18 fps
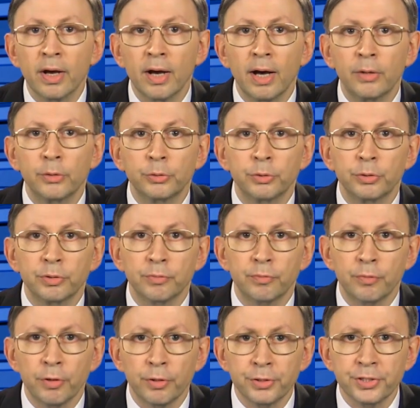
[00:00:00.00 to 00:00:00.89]
How to
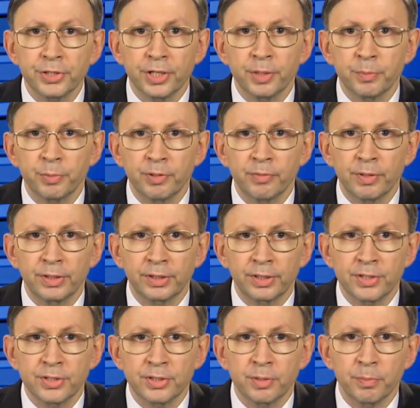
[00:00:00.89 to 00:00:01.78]
Reverse and
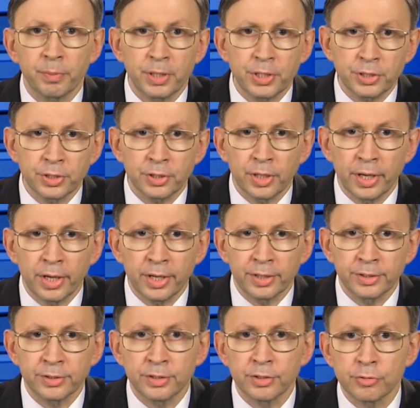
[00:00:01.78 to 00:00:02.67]
Prevent Constipation
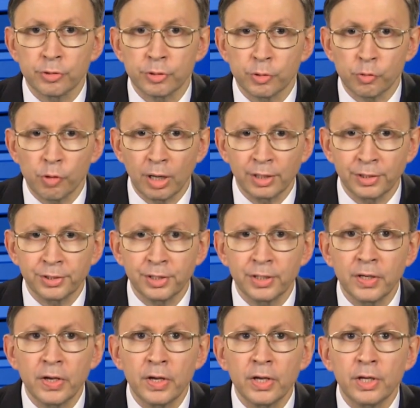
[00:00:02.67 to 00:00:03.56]
and
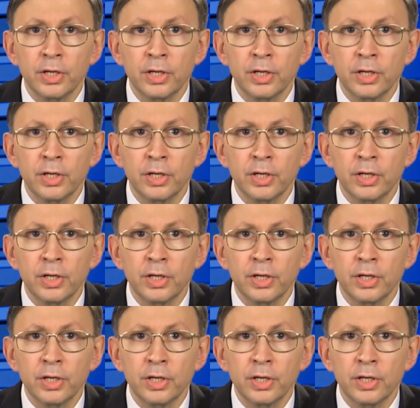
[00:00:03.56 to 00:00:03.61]
Irregularity